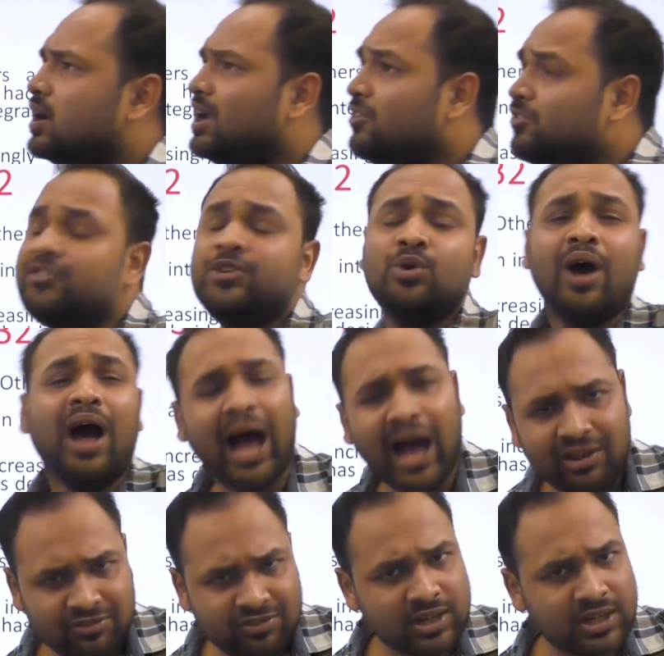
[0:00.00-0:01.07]
if you
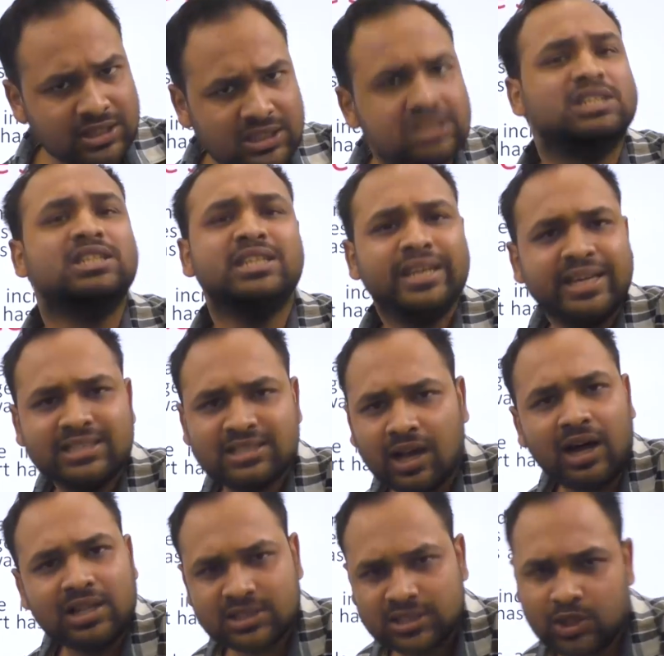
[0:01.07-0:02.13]
have a GS
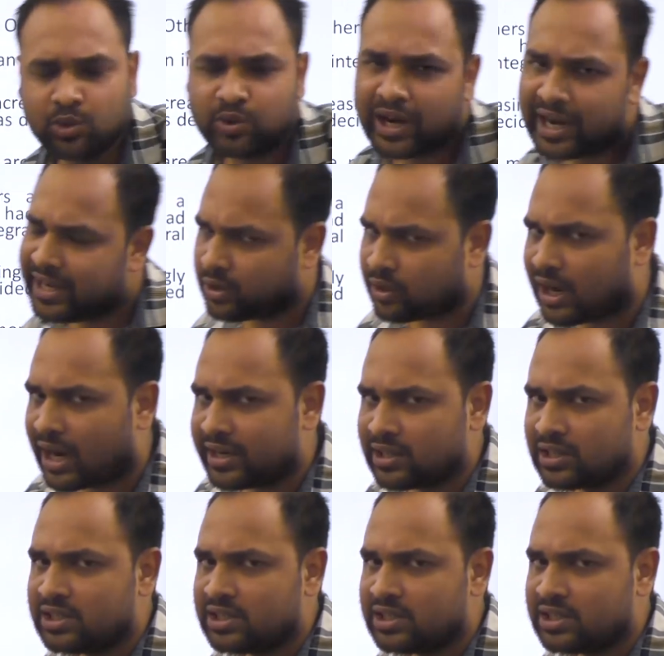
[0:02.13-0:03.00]
answer to write on Article